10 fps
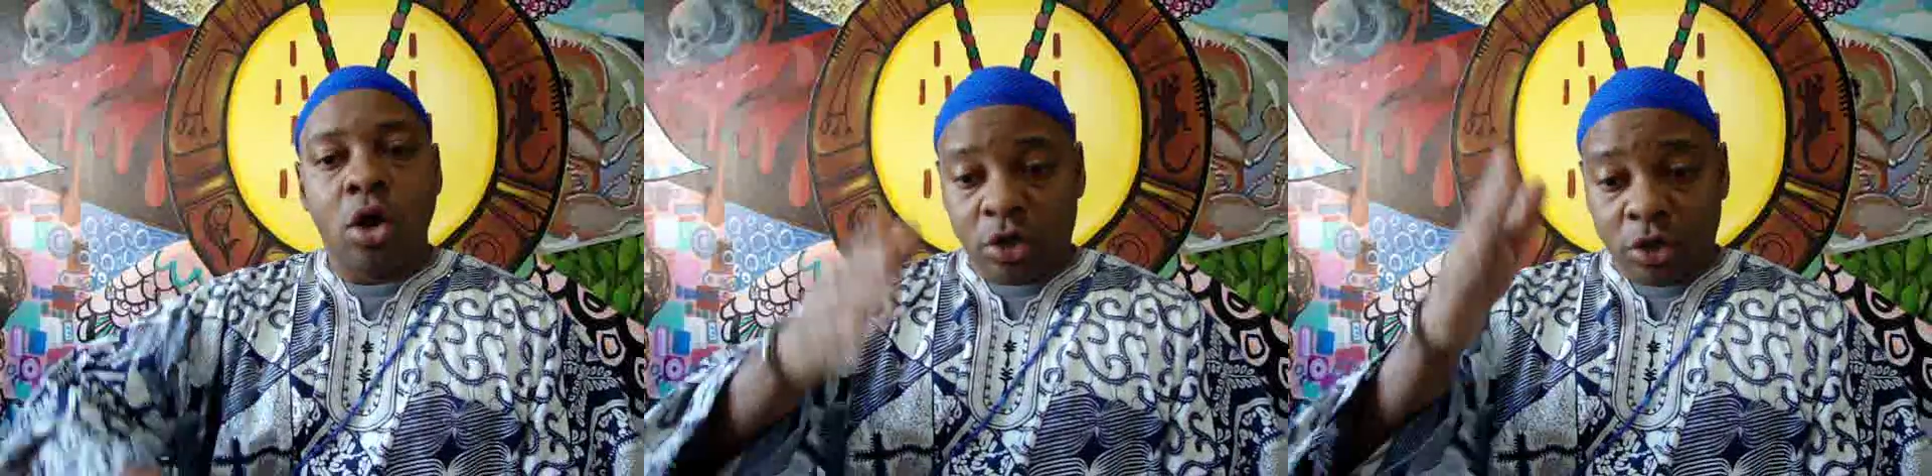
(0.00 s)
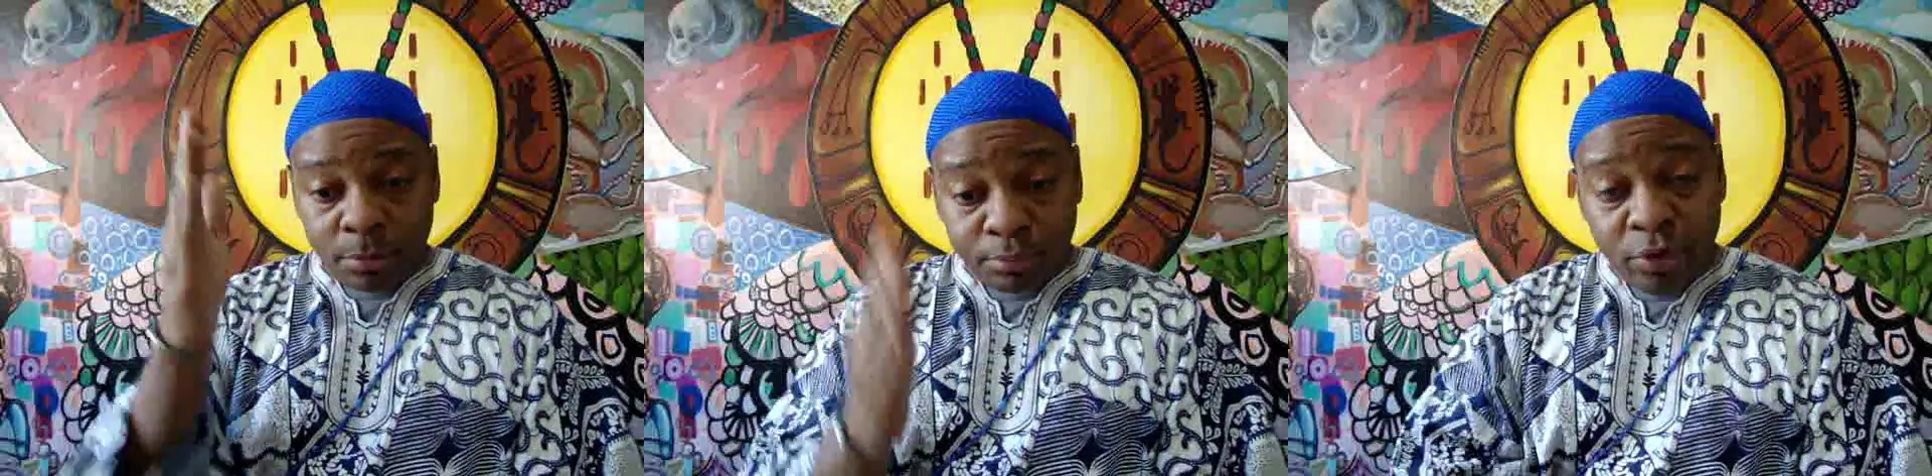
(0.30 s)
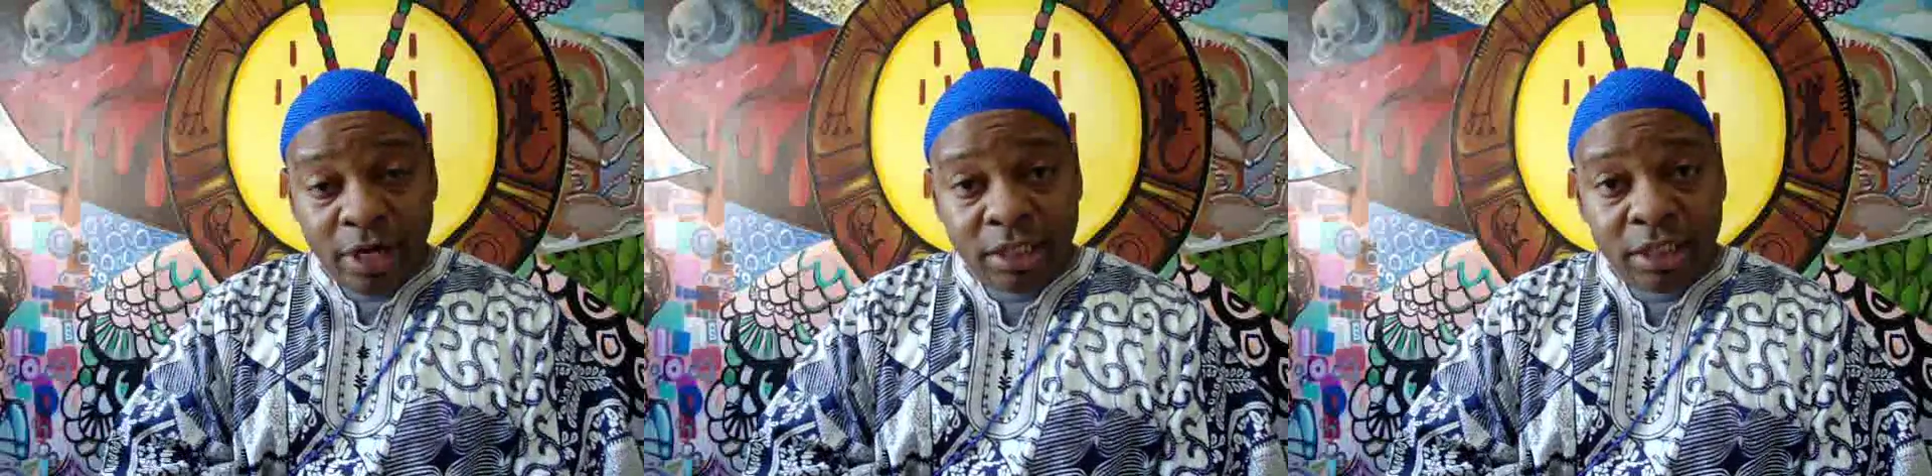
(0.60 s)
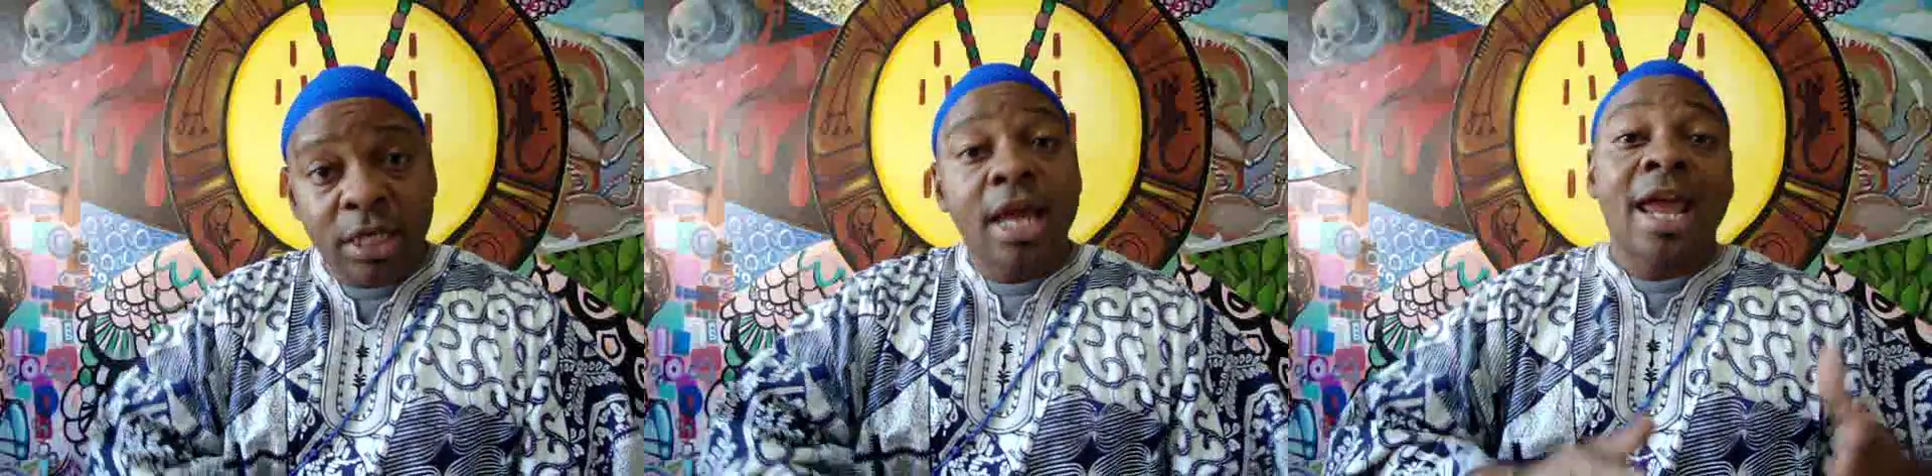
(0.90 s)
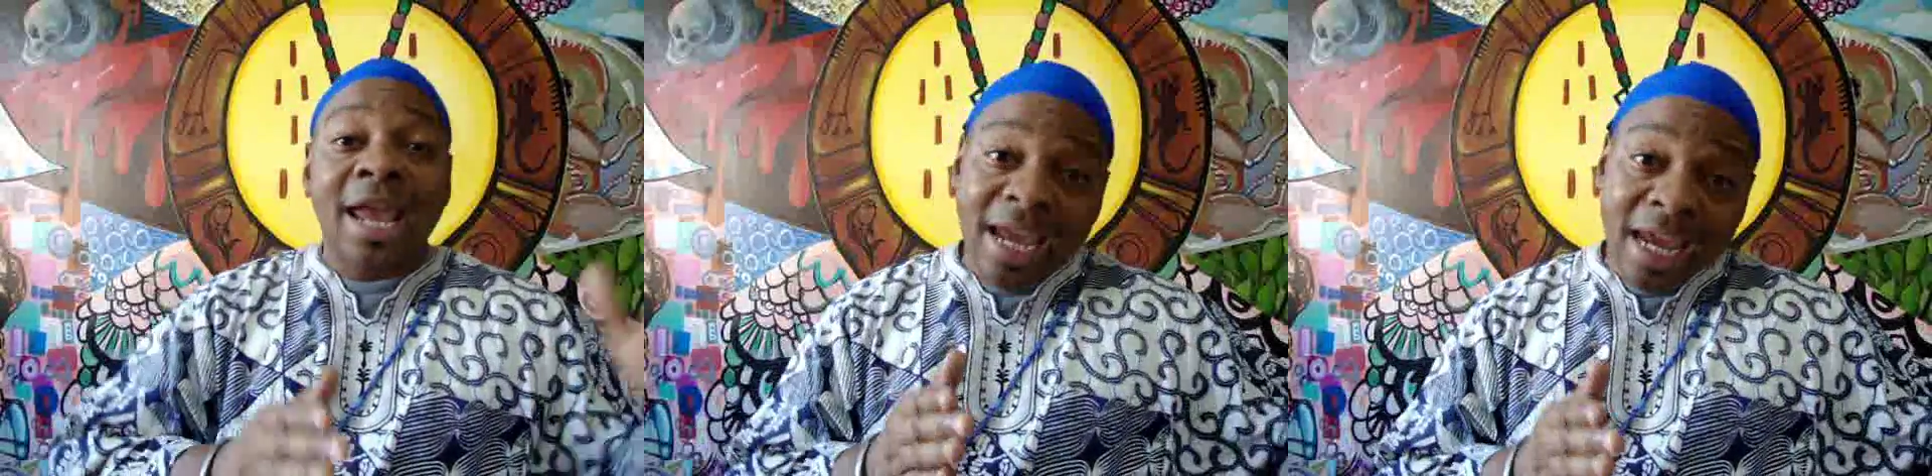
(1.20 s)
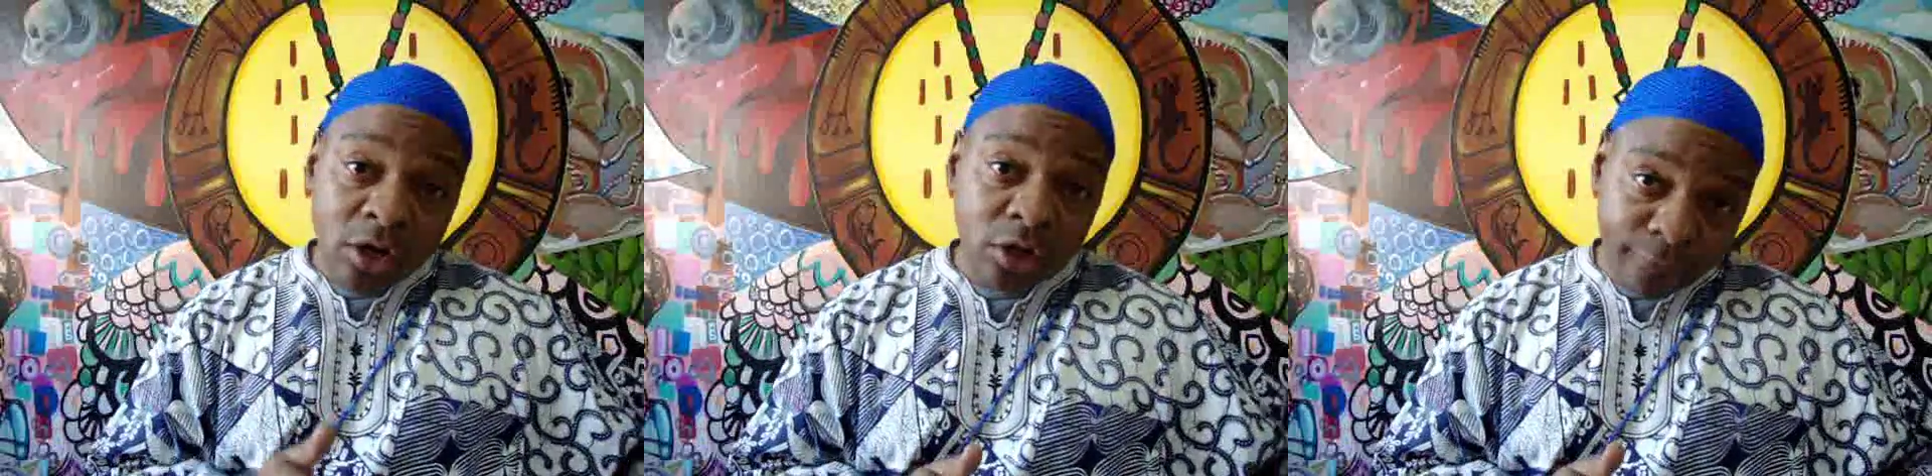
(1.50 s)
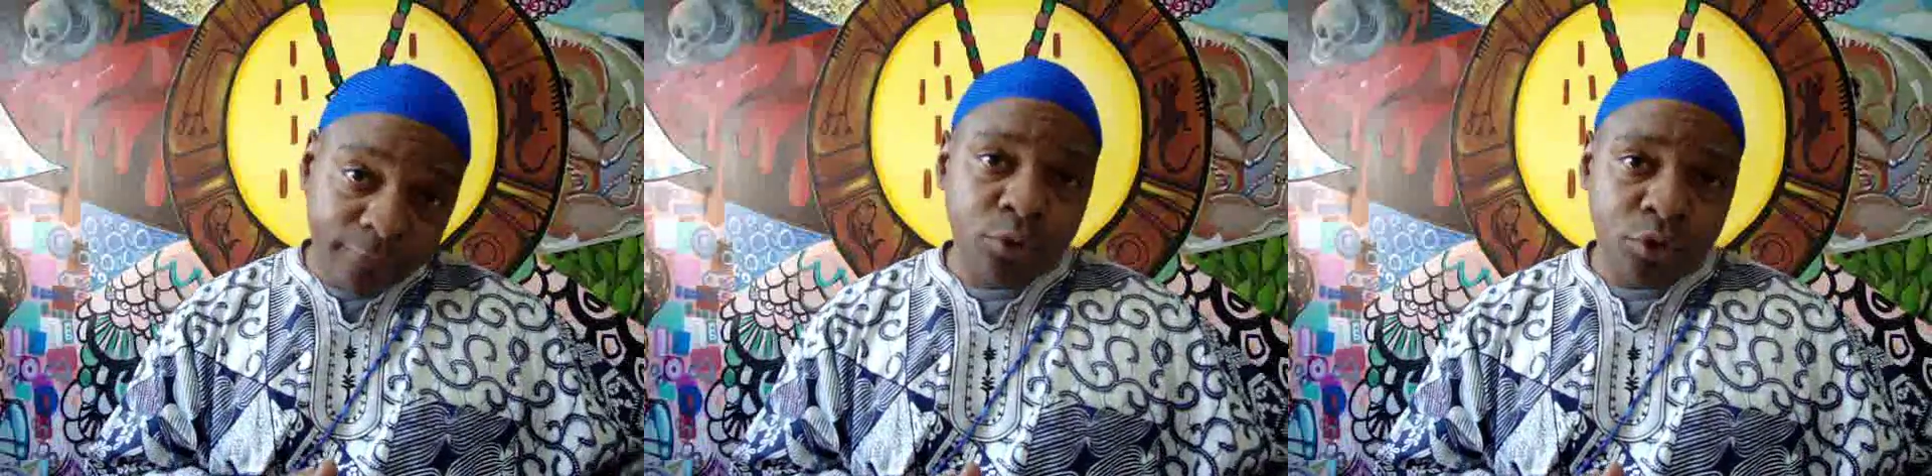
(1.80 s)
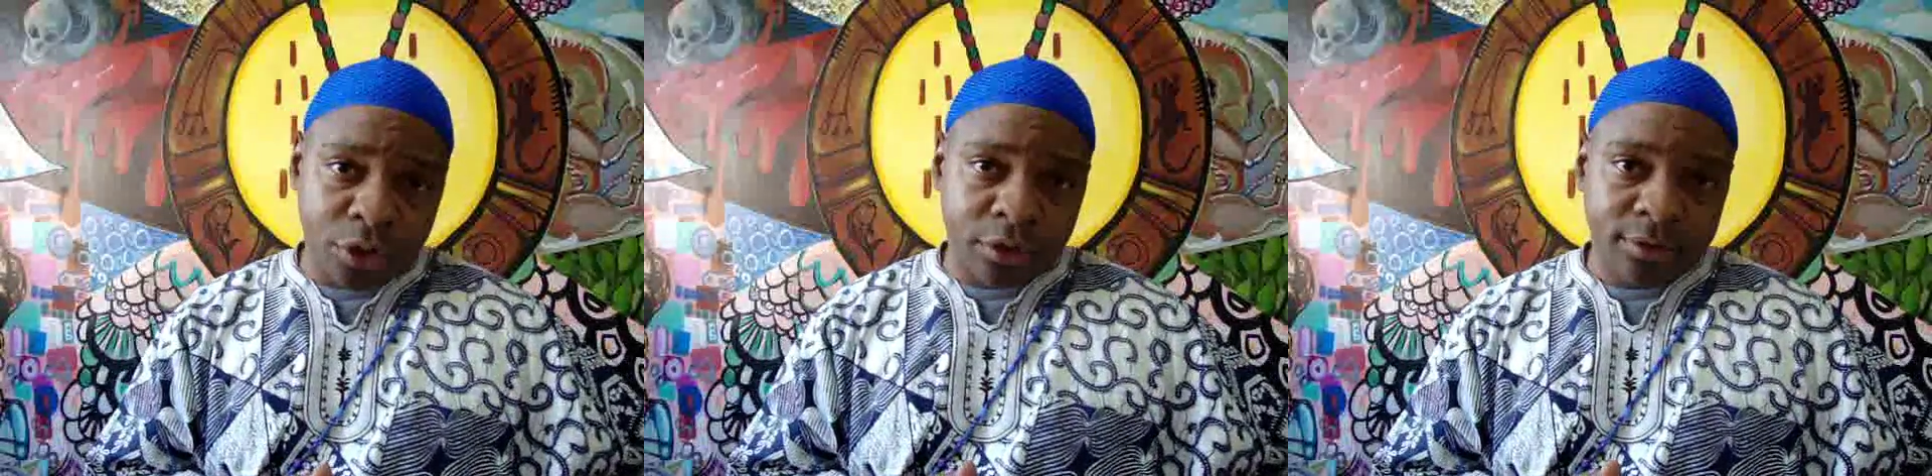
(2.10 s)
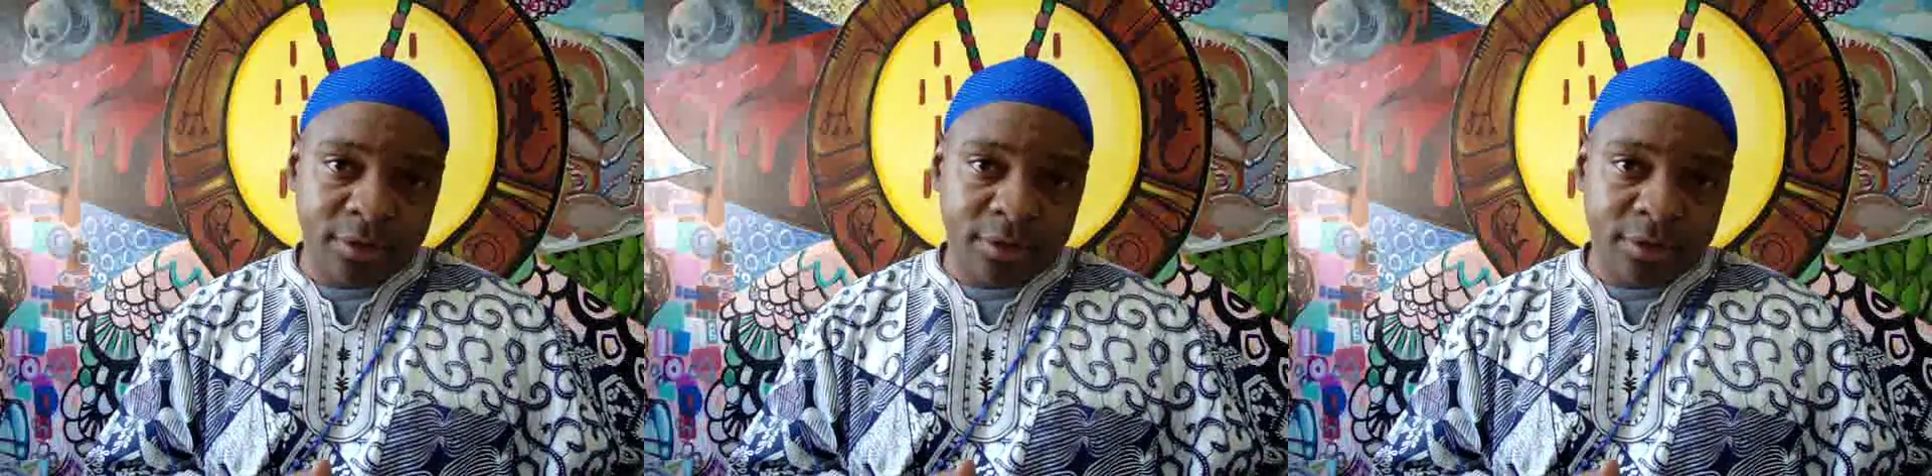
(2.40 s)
on the present, and on the future,